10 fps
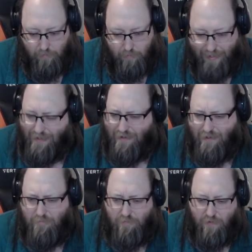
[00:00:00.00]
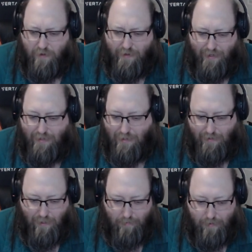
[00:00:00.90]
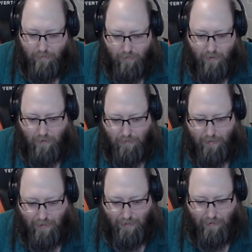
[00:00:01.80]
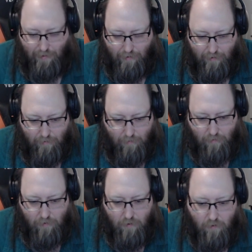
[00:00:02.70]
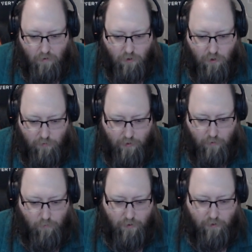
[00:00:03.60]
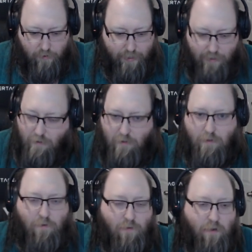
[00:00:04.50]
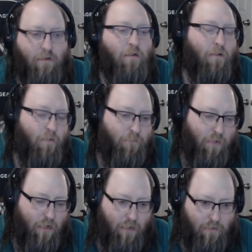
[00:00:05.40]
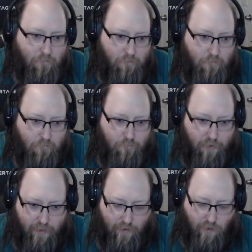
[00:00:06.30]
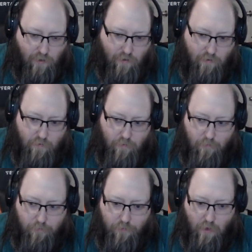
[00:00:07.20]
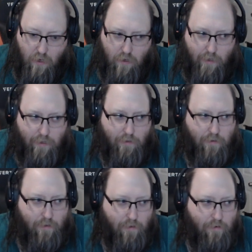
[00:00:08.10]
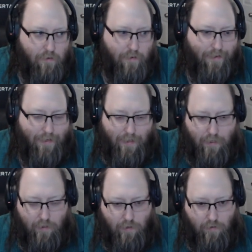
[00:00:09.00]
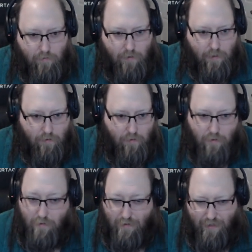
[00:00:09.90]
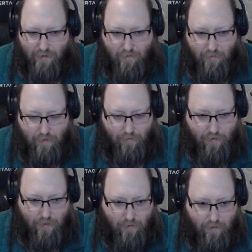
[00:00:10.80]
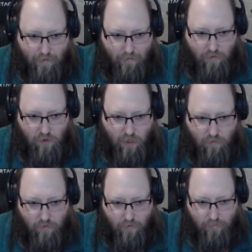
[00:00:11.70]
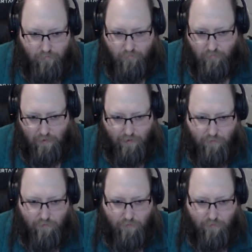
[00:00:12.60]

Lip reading: Didn't come very easily to. I'm not one of those people that's like, you know, coding wonderkind kind of thing. But it didn't take that long either, I don't think, in general, like for